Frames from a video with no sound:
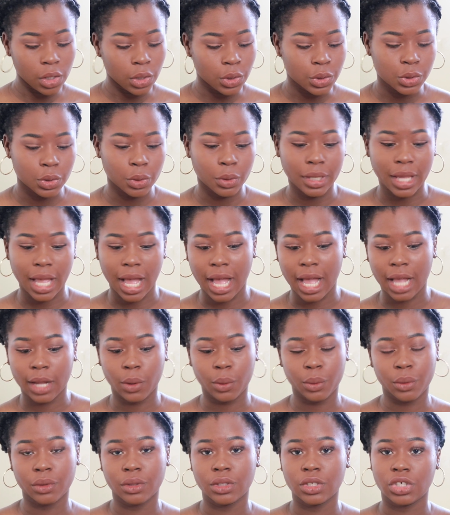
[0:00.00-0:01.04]
So yeah, I
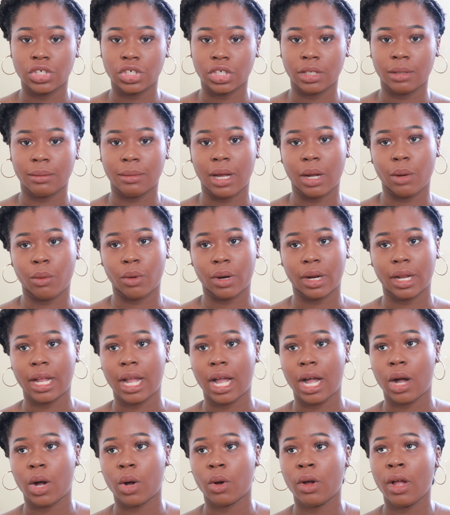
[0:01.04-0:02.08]
go to the gym, I work
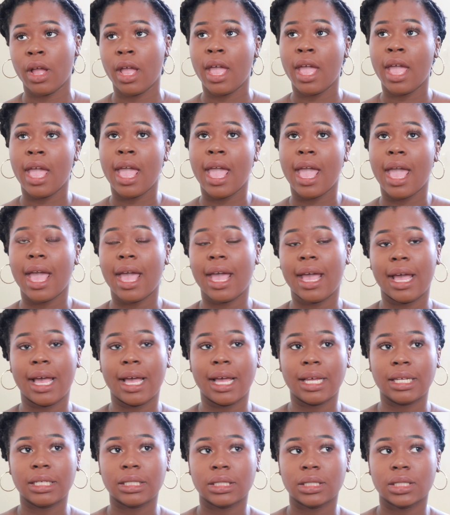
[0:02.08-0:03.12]
out,
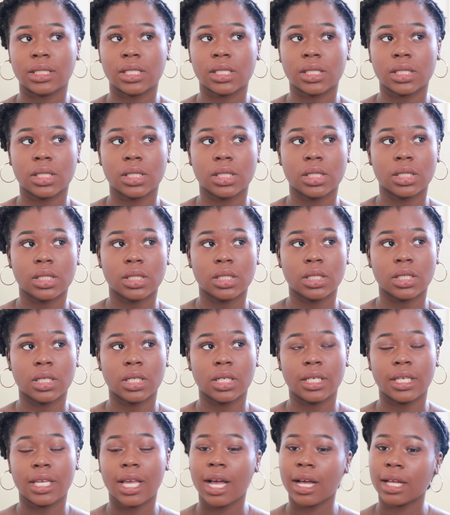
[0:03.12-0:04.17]
and
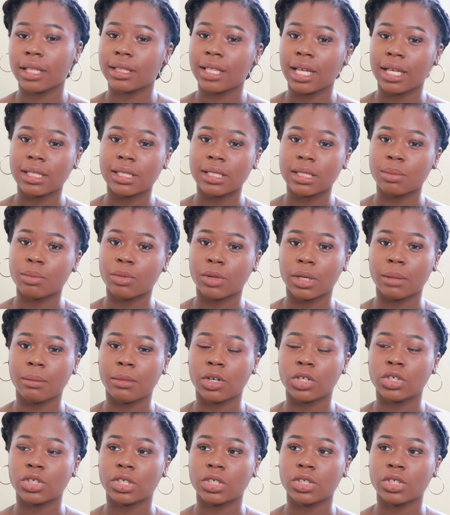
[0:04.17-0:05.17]
yeah, that's pretty much,